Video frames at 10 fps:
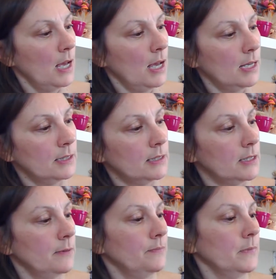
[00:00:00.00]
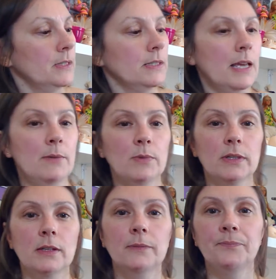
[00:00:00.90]
and the same with
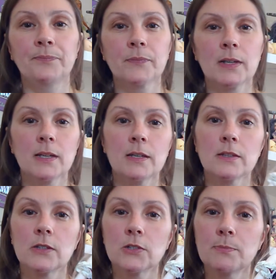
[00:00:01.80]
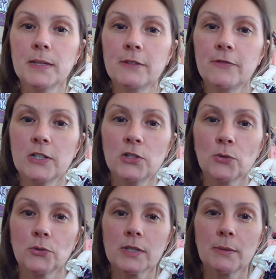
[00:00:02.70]
the Minifee
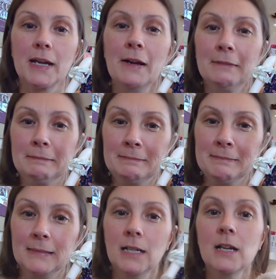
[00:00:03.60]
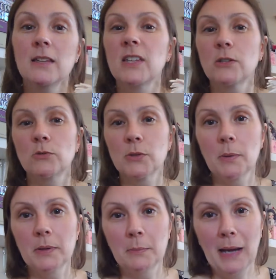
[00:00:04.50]
shorts. They don't do
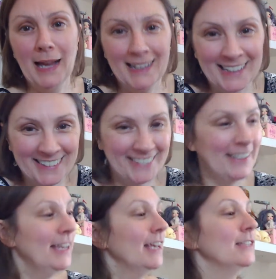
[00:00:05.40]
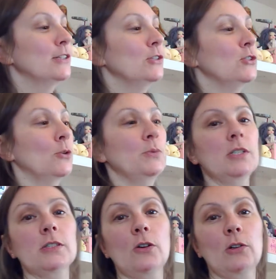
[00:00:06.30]
up at the back. It's a good job
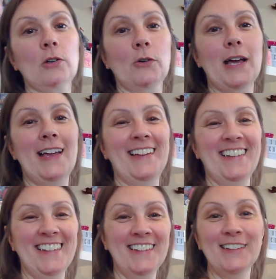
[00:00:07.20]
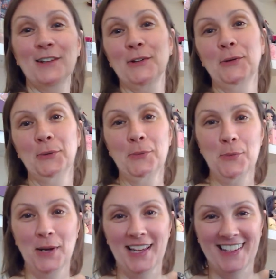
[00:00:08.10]
she's got a long
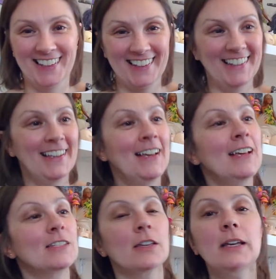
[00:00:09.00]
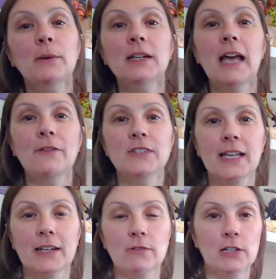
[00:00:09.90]
wig. So I think we're going to have to
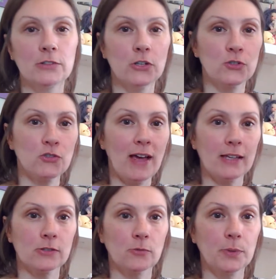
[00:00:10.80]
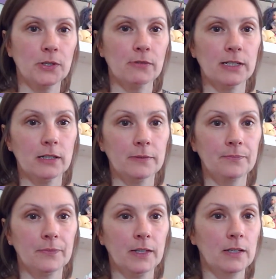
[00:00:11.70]
get her a dress, or put her in a
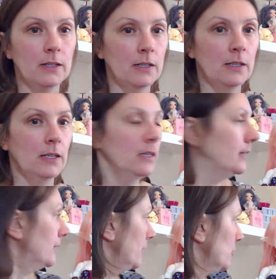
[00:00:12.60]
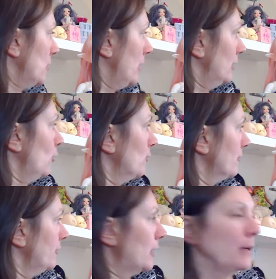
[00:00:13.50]
long
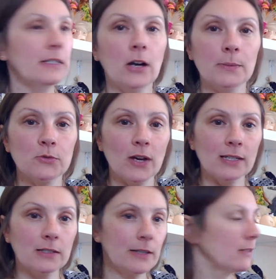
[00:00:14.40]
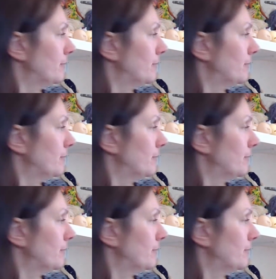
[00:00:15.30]
flowy type dress like